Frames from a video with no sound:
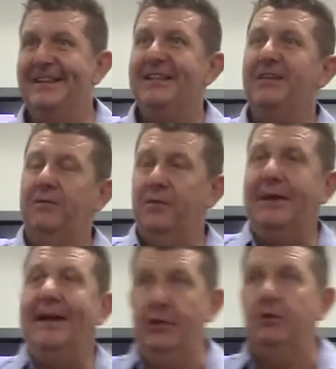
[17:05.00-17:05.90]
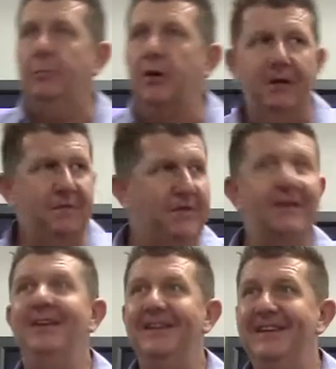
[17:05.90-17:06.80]
You'll forget to breathe.
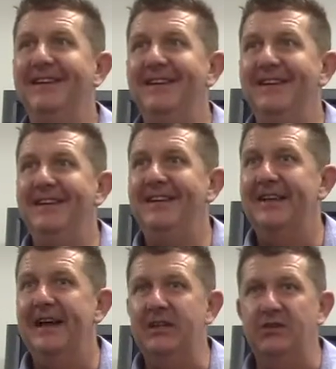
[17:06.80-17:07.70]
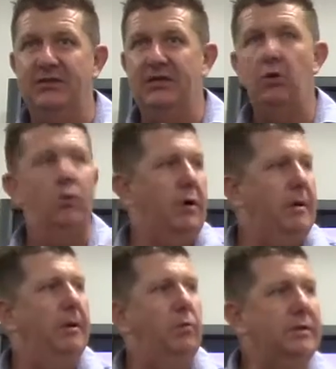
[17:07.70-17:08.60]
And you're so worried
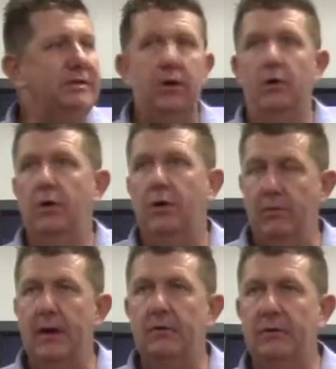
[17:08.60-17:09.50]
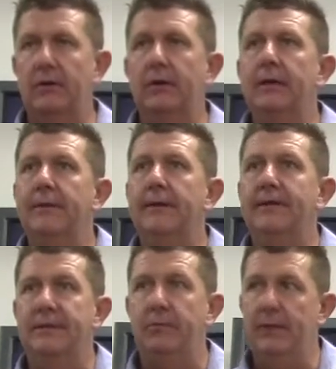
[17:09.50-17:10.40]
about what's going on around you that
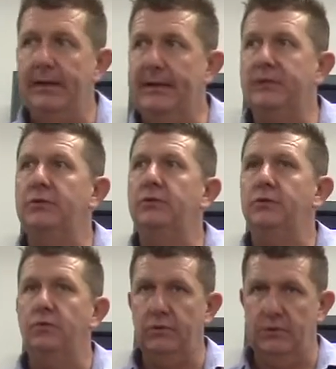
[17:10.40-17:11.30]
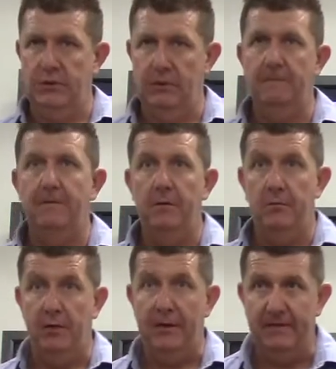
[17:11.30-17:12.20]
someone needs to talk you through
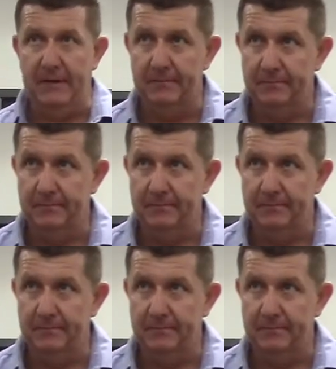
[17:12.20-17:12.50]
breathing.